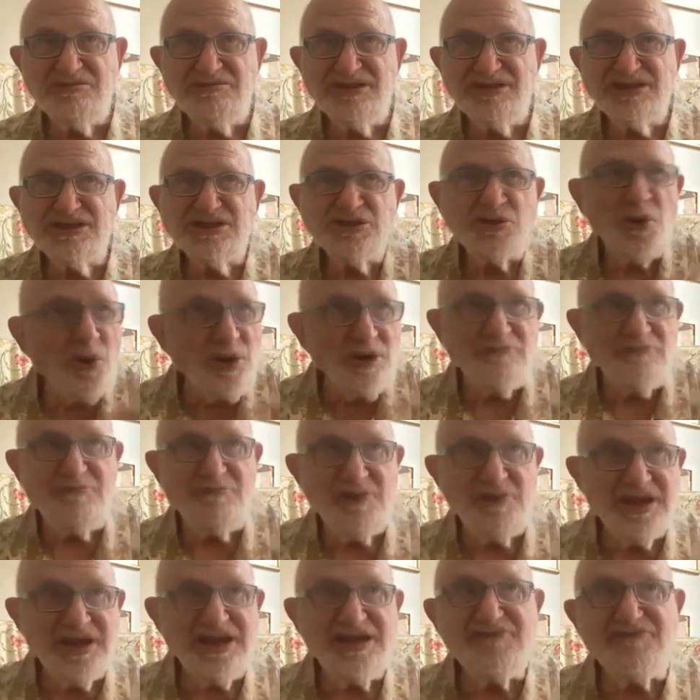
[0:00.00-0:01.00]
sort of
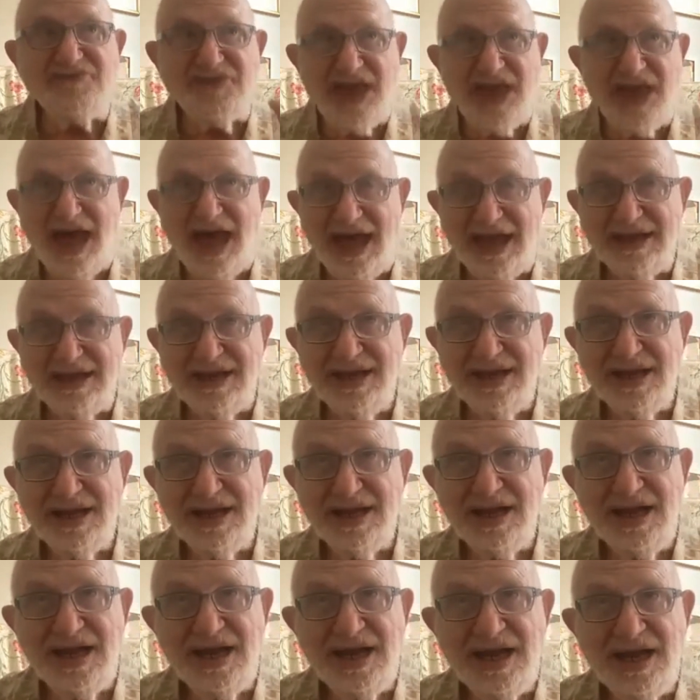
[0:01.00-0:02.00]
believe that,
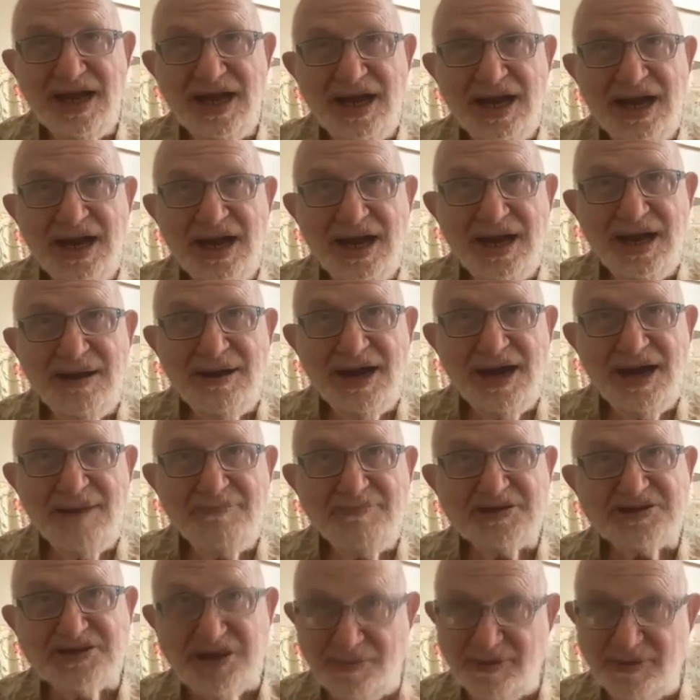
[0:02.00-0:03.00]

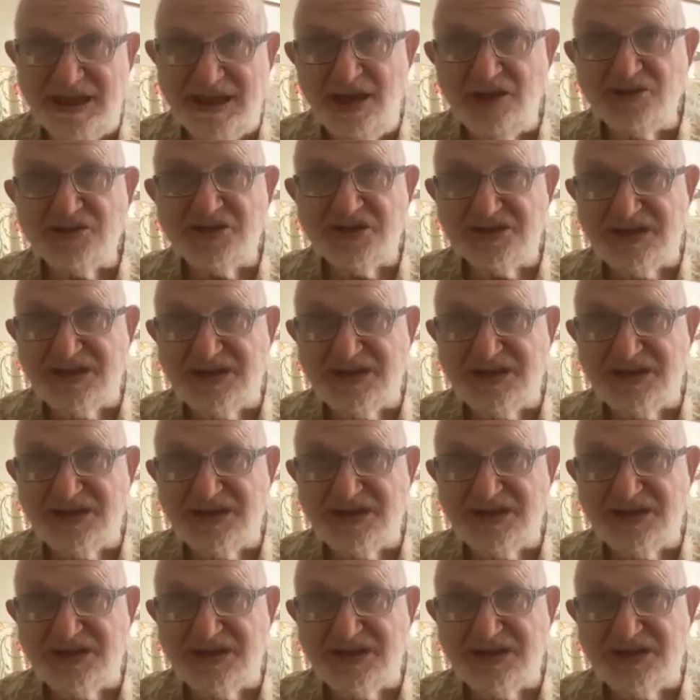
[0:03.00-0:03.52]
but something else has